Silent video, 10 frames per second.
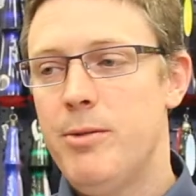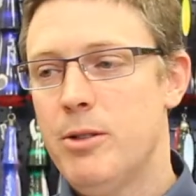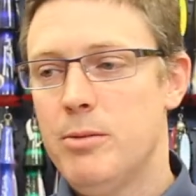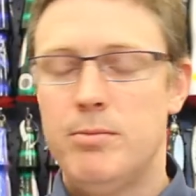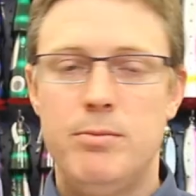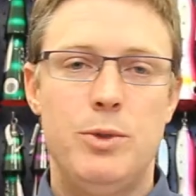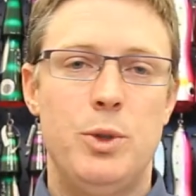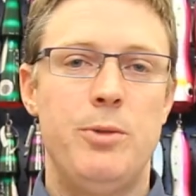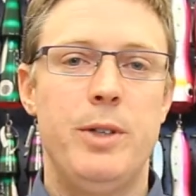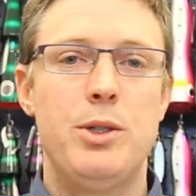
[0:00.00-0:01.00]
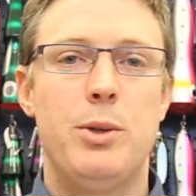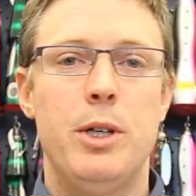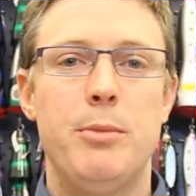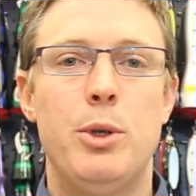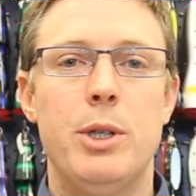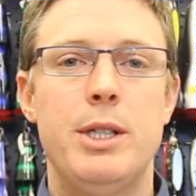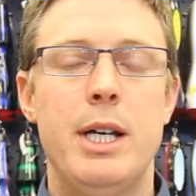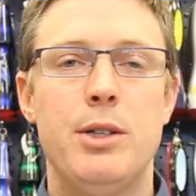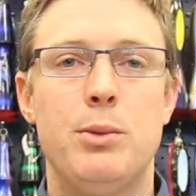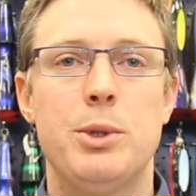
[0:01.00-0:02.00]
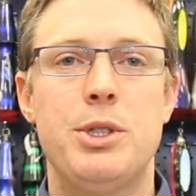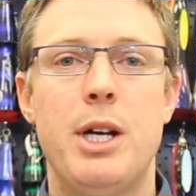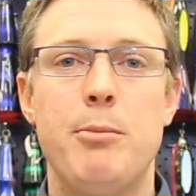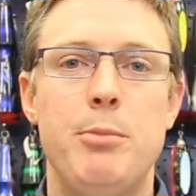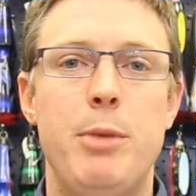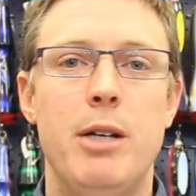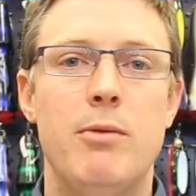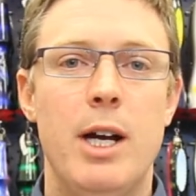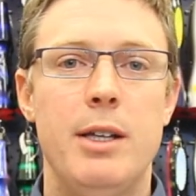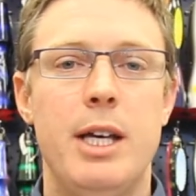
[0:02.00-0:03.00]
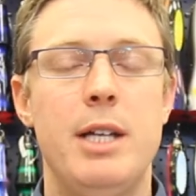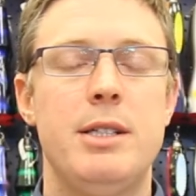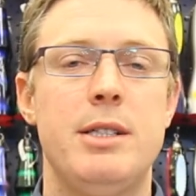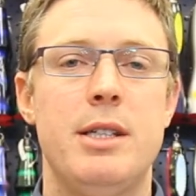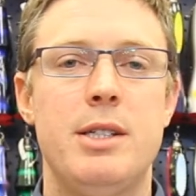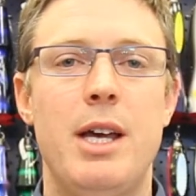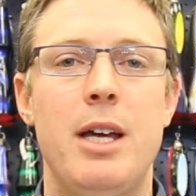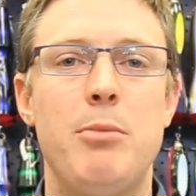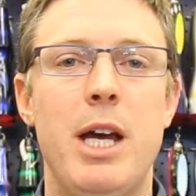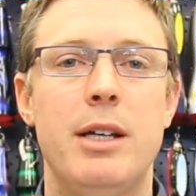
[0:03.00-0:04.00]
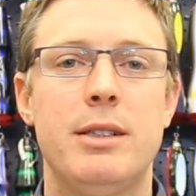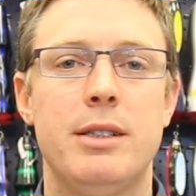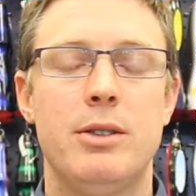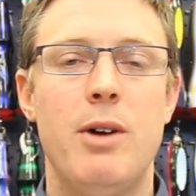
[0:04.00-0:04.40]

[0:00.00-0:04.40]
from sort of Victoria Point down towards Jumping Pin, around the edges of the sandbanks and